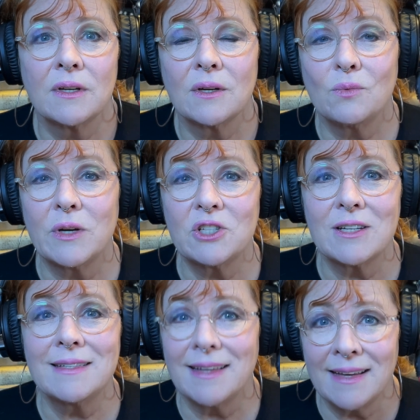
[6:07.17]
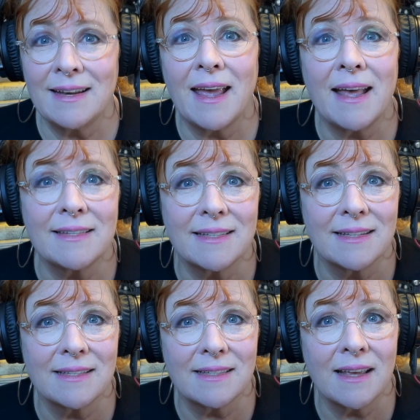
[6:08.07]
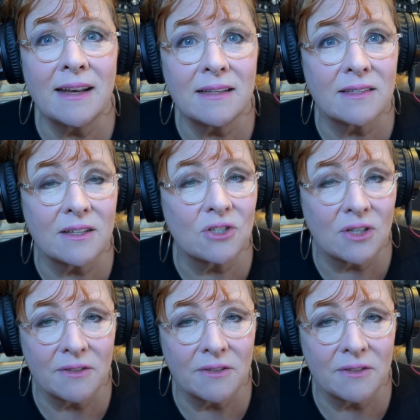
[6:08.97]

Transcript: which is in essence an extension